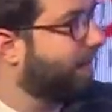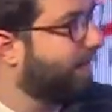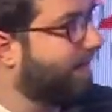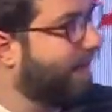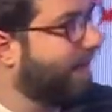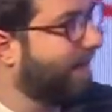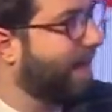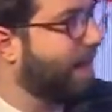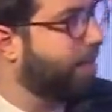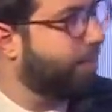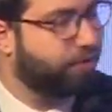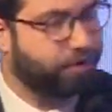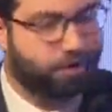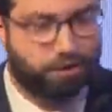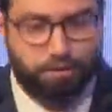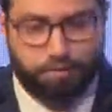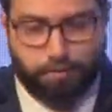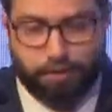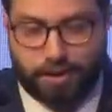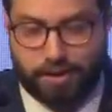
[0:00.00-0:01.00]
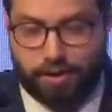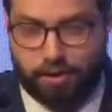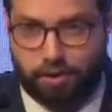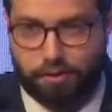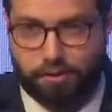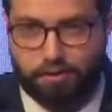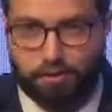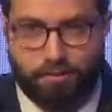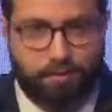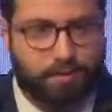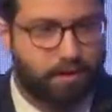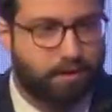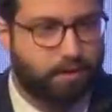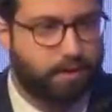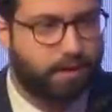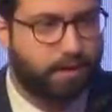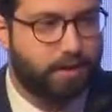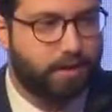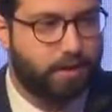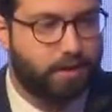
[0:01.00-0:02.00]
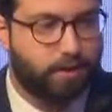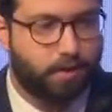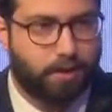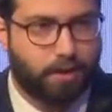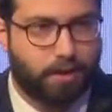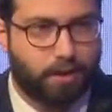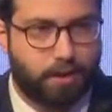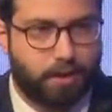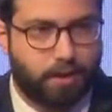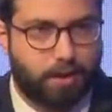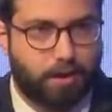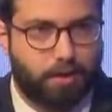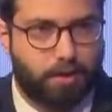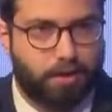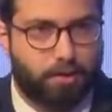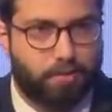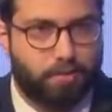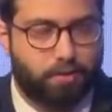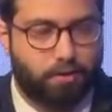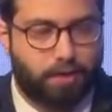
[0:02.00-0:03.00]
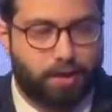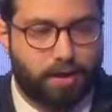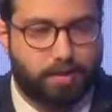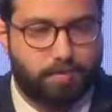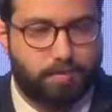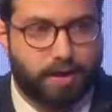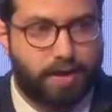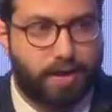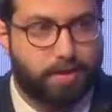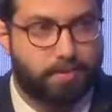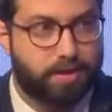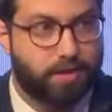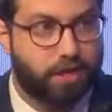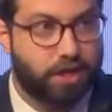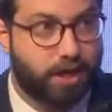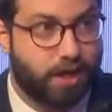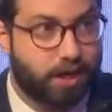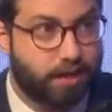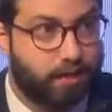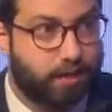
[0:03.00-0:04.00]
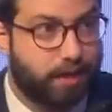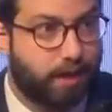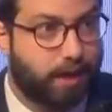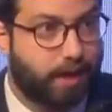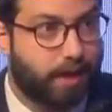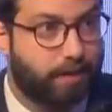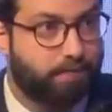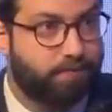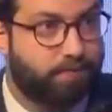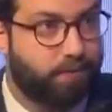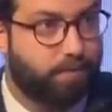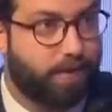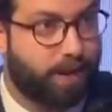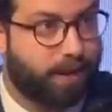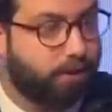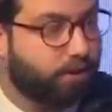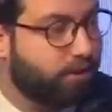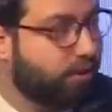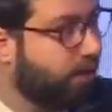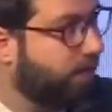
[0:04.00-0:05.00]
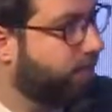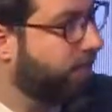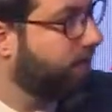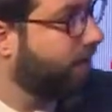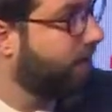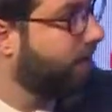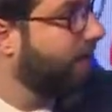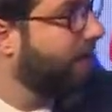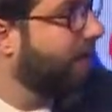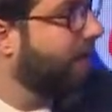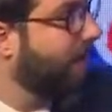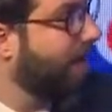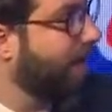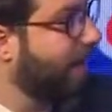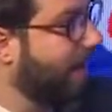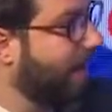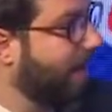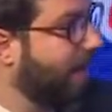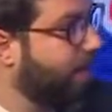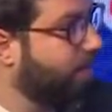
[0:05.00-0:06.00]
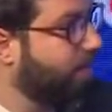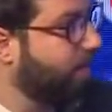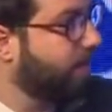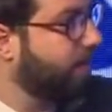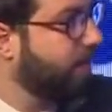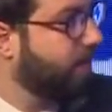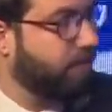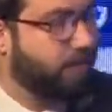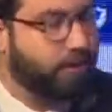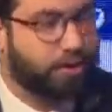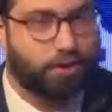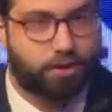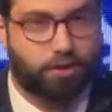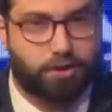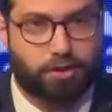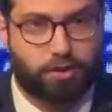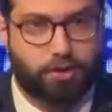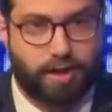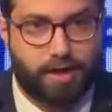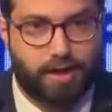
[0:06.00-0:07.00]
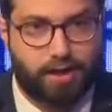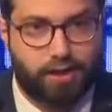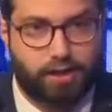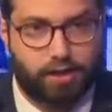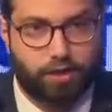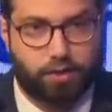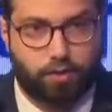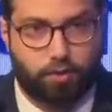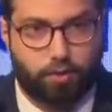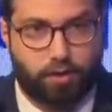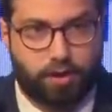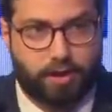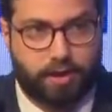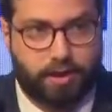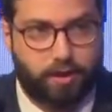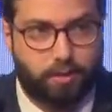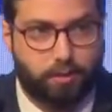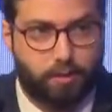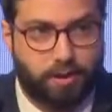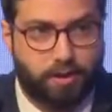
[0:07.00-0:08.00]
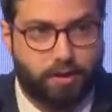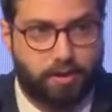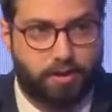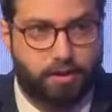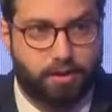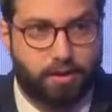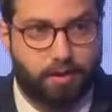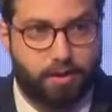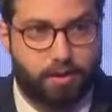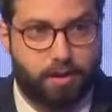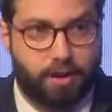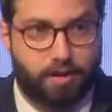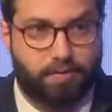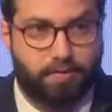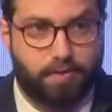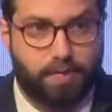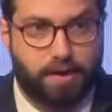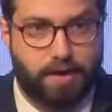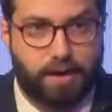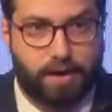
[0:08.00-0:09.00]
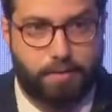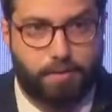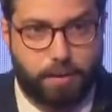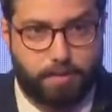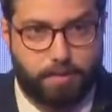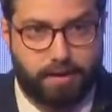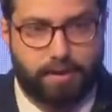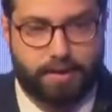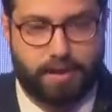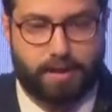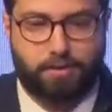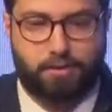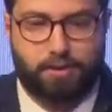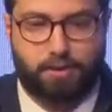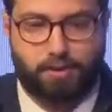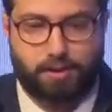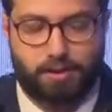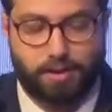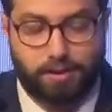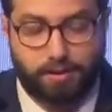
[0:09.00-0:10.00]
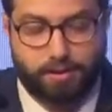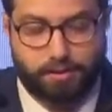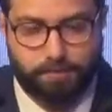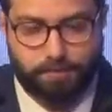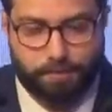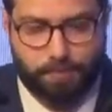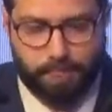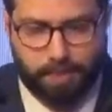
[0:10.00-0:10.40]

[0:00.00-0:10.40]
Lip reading: It's an absolute pleasure for me to be here this morning. My name is Jad. I'm from Microsoft. I'm a digital strategist working with government and public sector entities.